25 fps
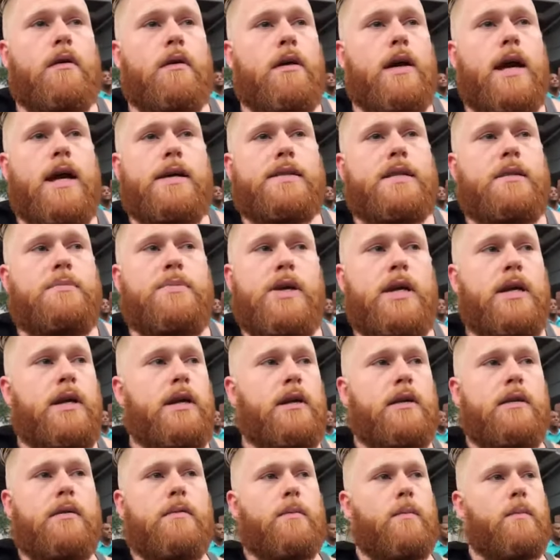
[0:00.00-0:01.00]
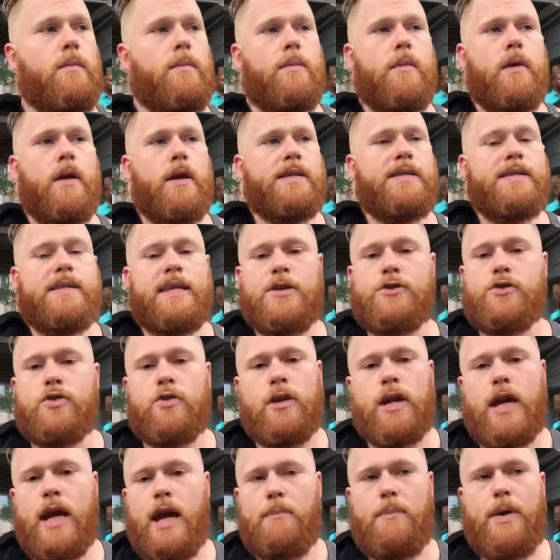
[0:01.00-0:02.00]
has to be a
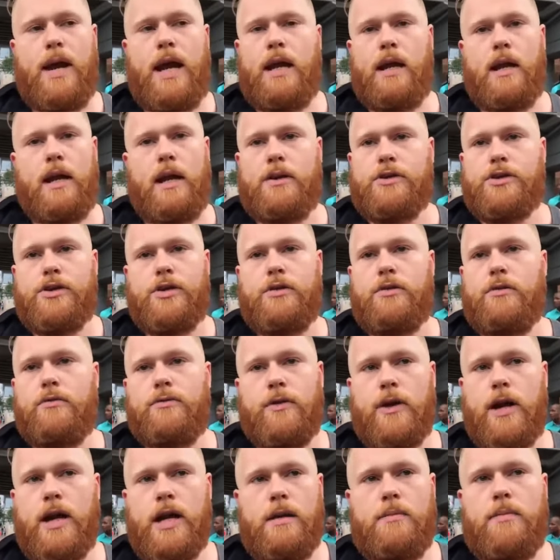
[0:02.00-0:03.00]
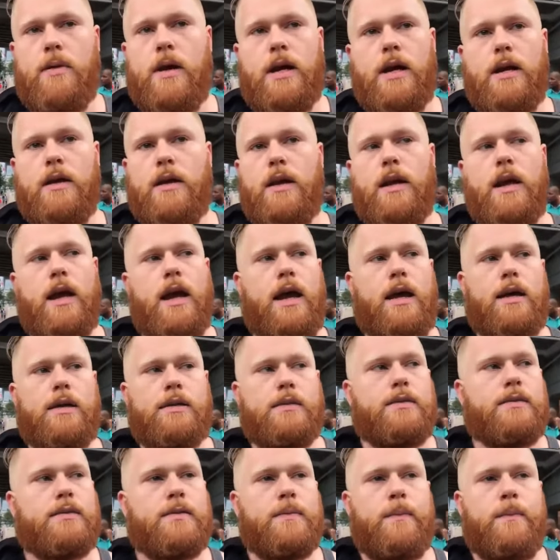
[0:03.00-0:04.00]
central campaigning issue for anybody that
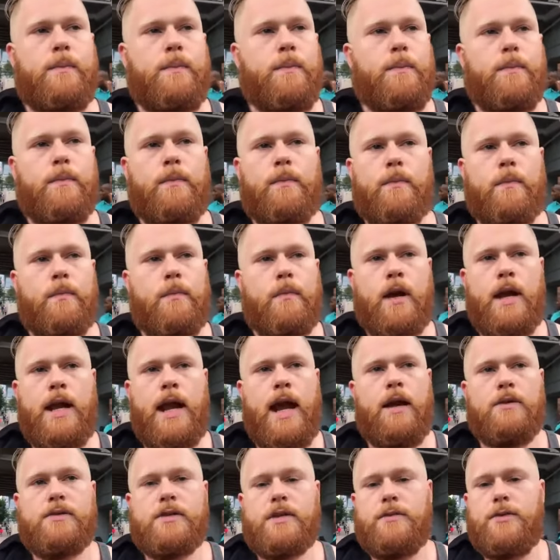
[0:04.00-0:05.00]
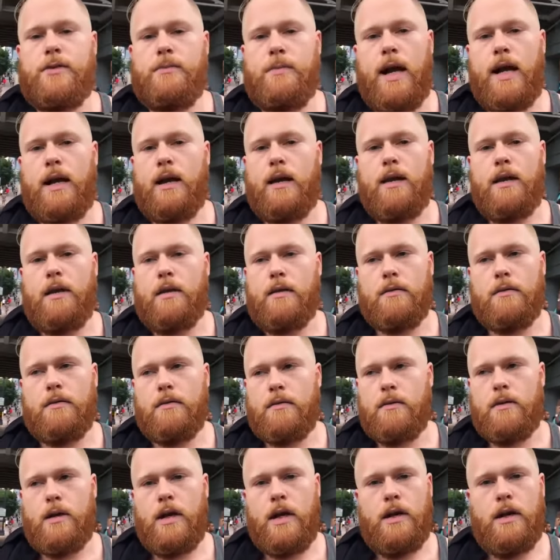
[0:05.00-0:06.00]
has an ounce of humanity
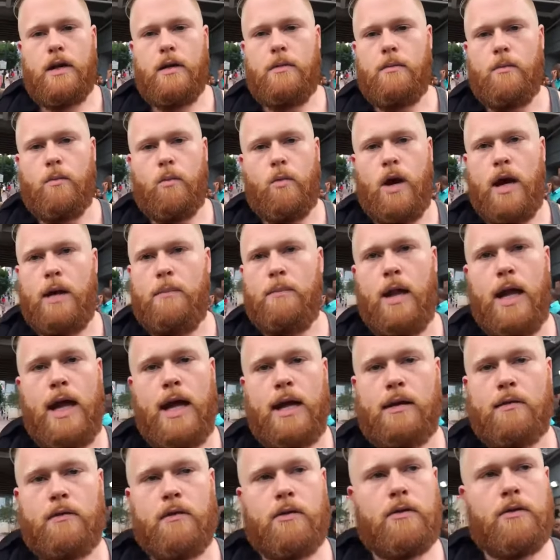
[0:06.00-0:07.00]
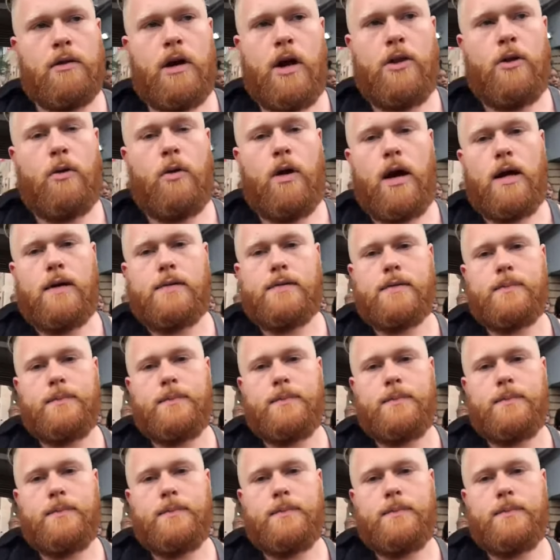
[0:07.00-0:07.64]
in them, white, black, otherwise.